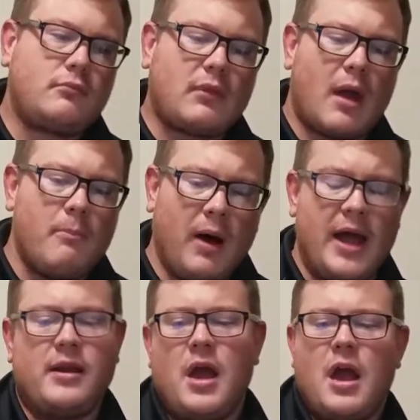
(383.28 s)

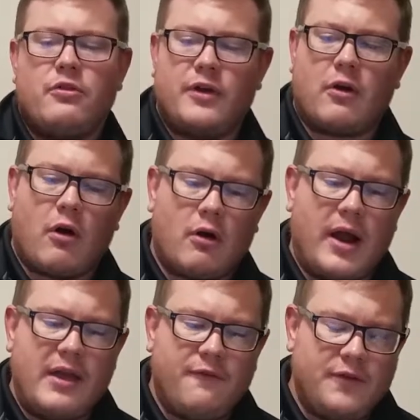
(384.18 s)
But there are
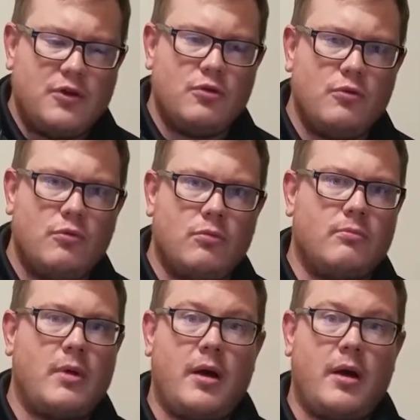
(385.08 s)
a few